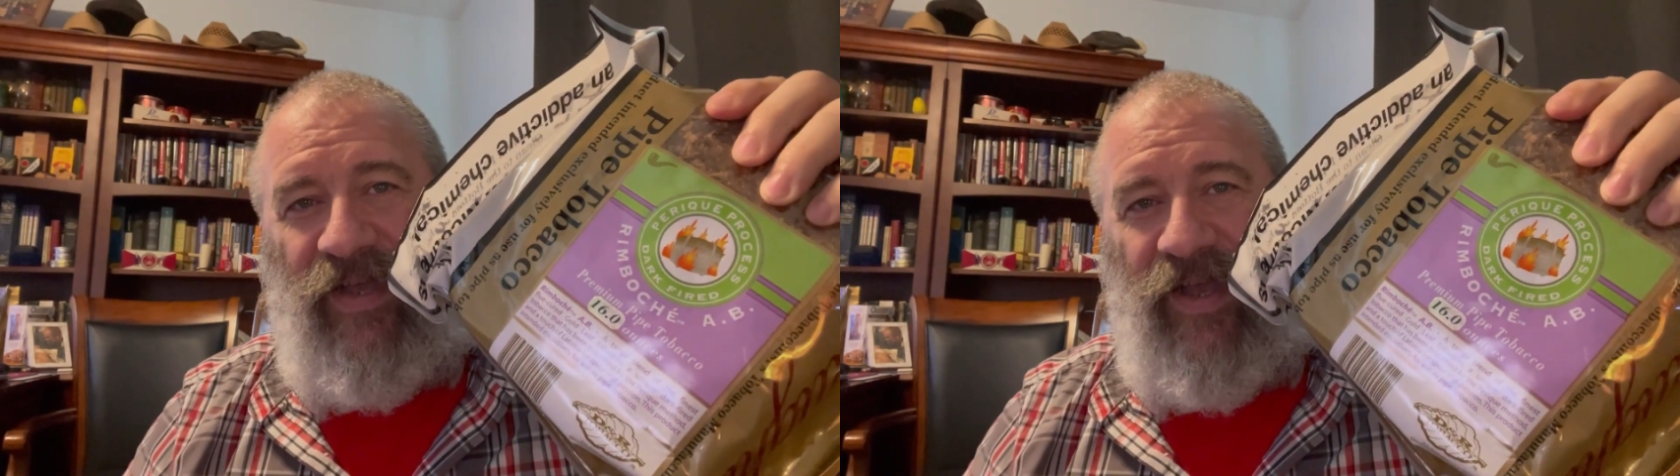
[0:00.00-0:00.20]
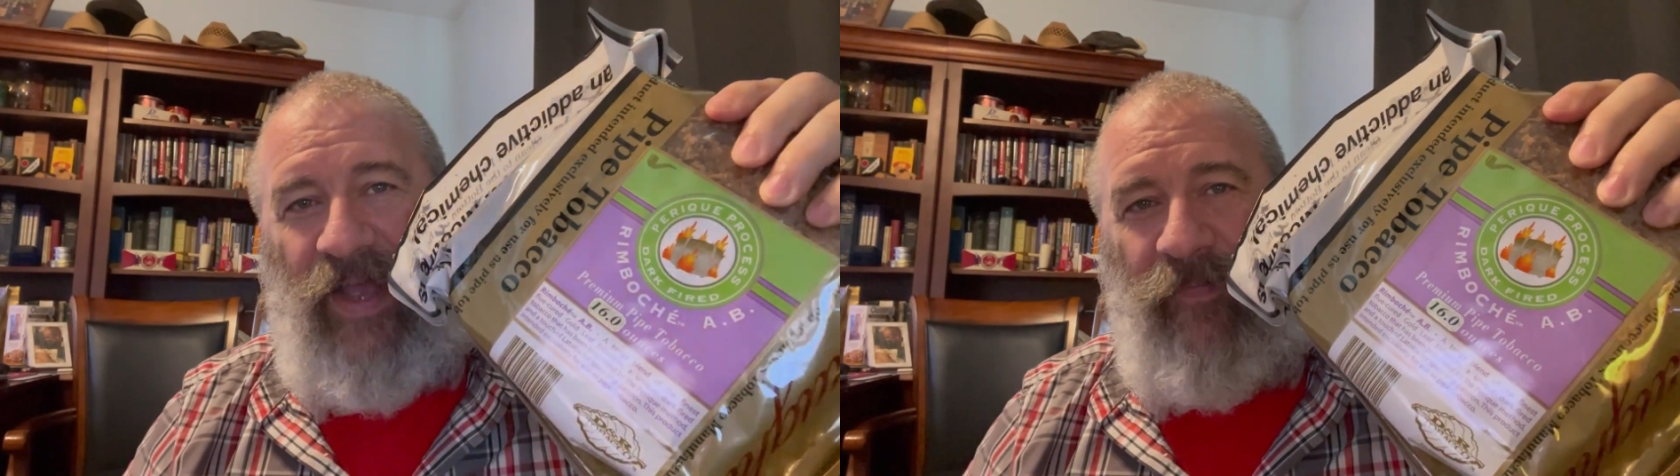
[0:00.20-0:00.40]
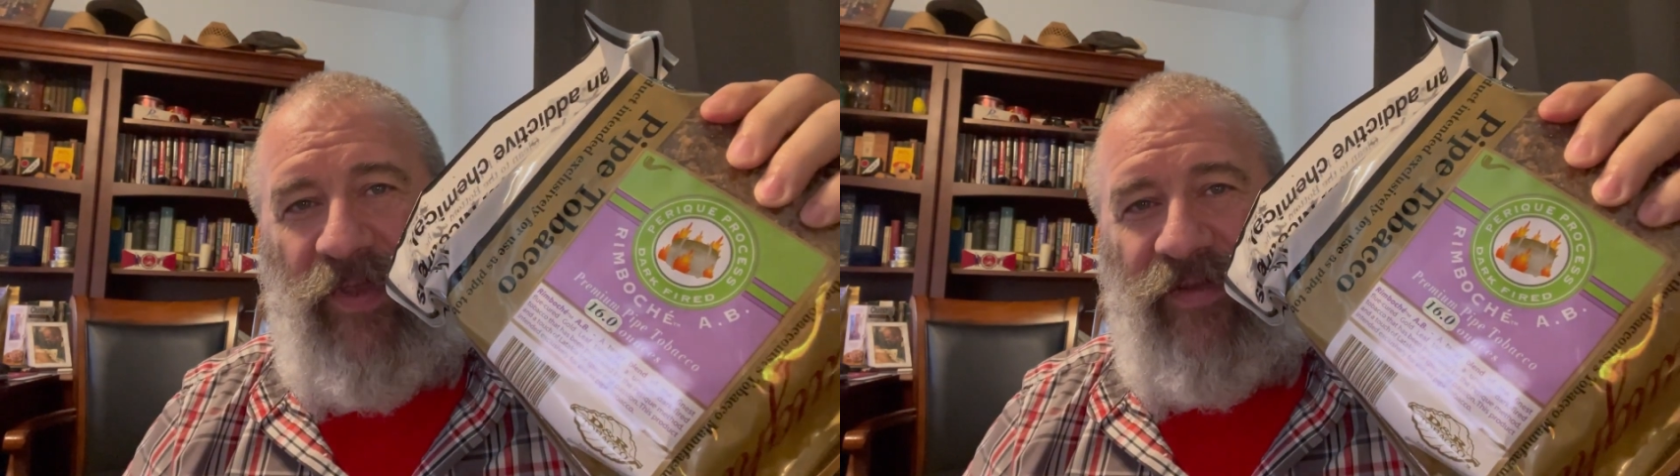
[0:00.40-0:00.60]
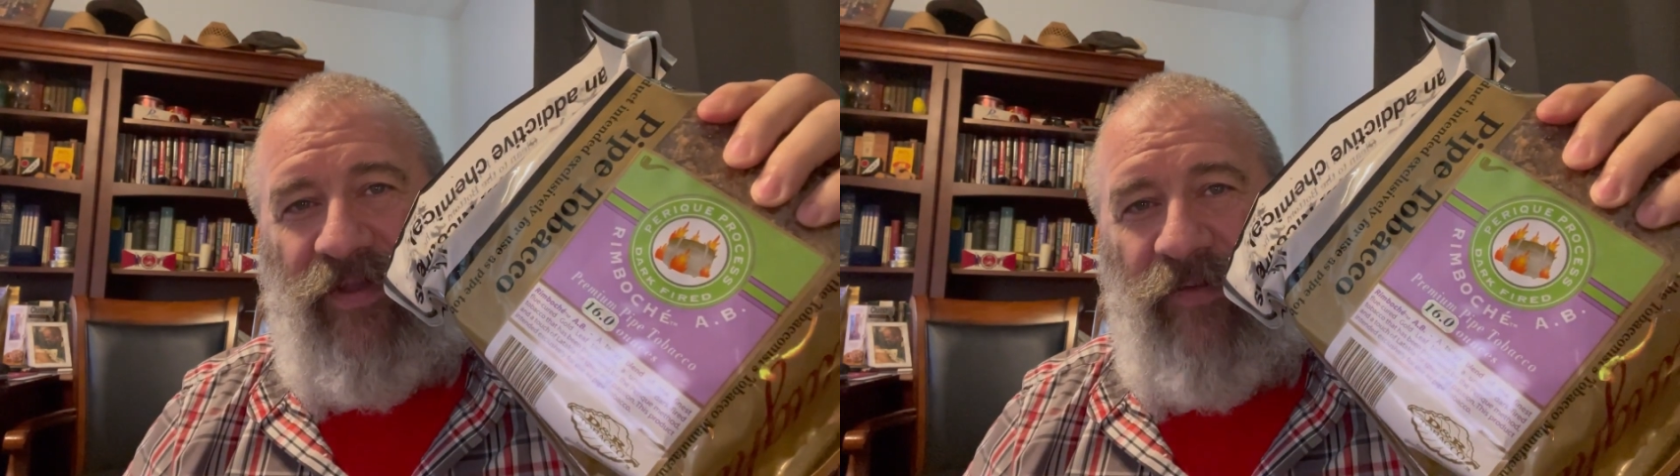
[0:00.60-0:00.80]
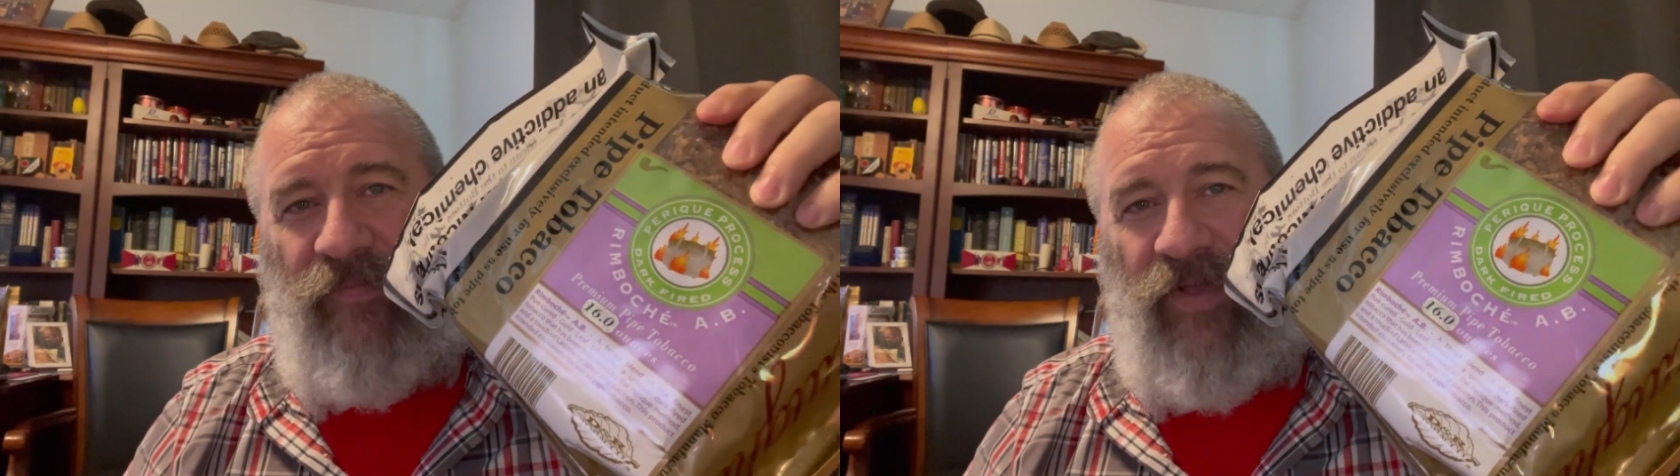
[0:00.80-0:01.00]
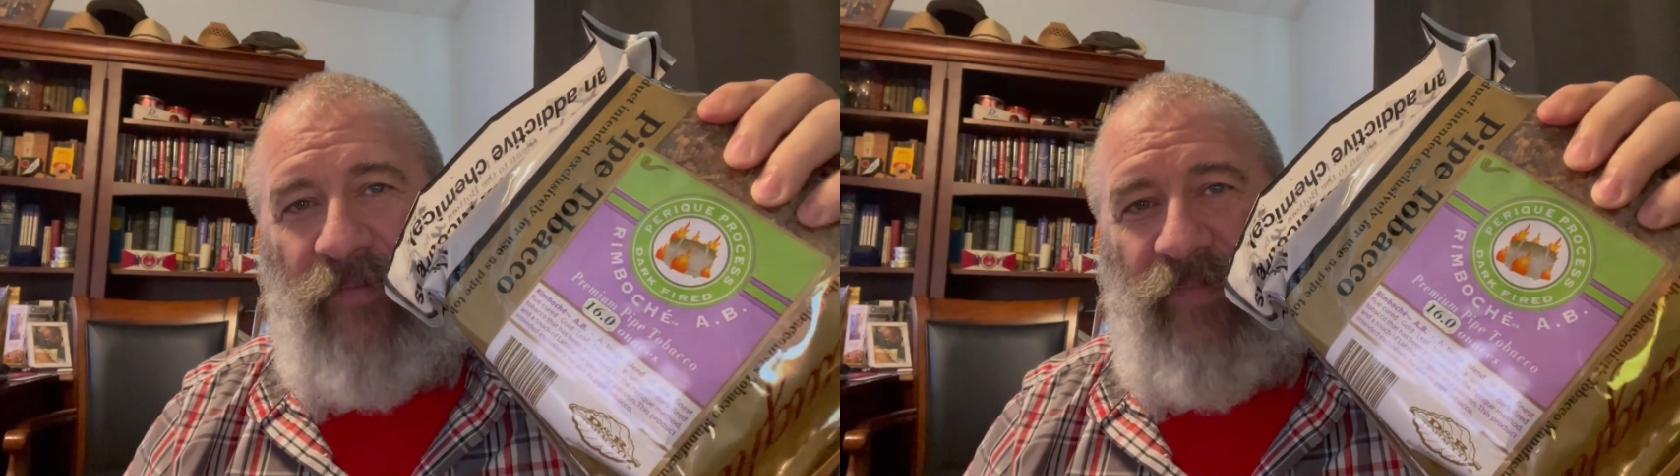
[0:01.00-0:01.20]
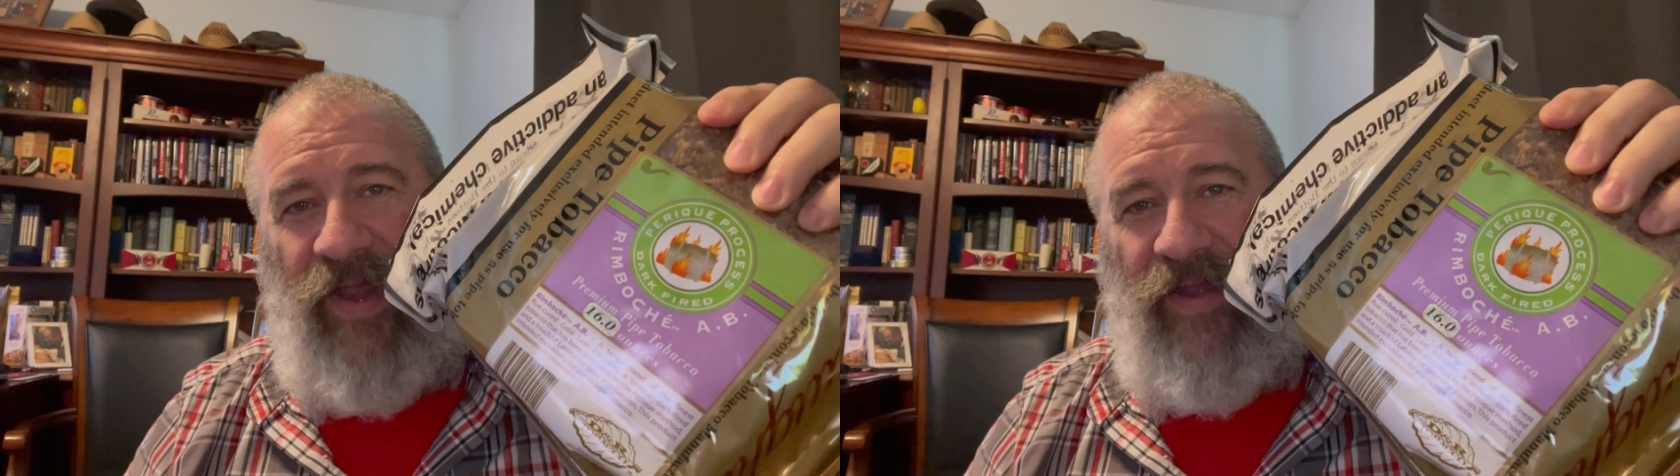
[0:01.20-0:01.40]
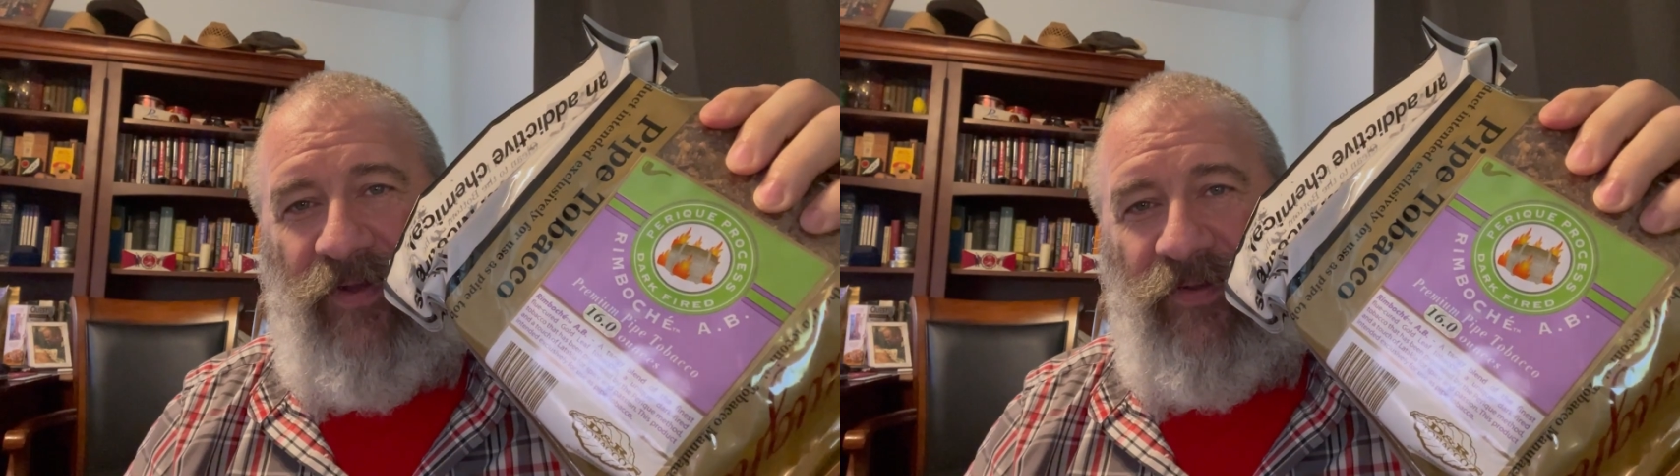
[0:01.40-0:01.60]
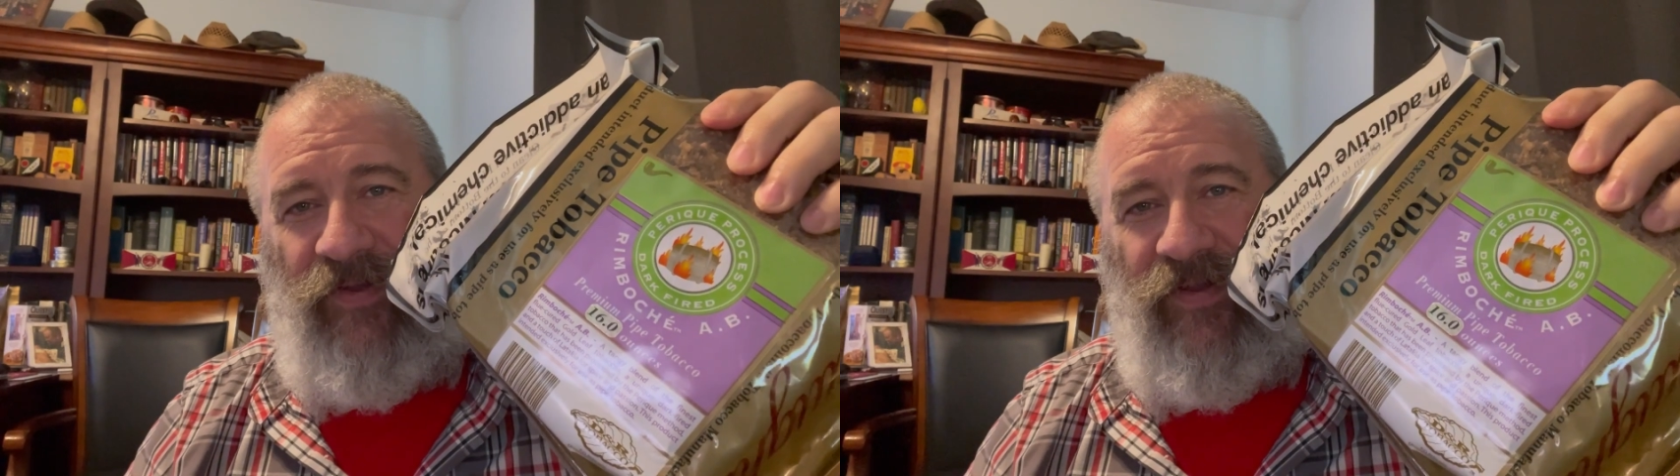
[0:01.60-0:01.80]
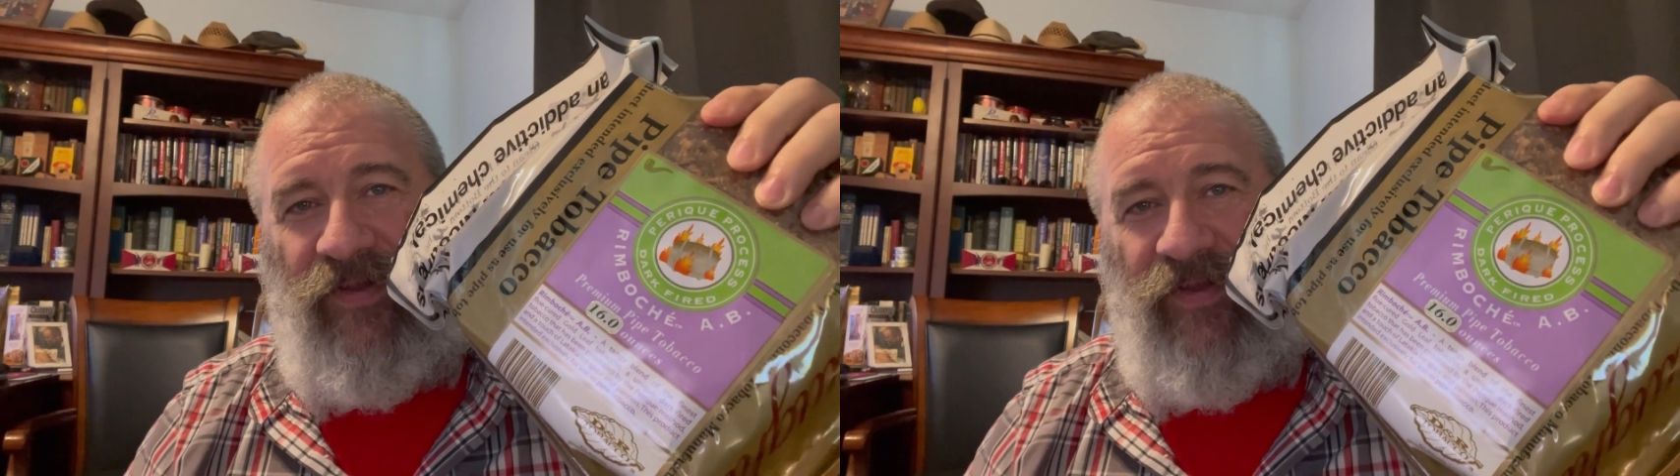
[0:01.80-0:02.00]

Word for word: I picked up a pound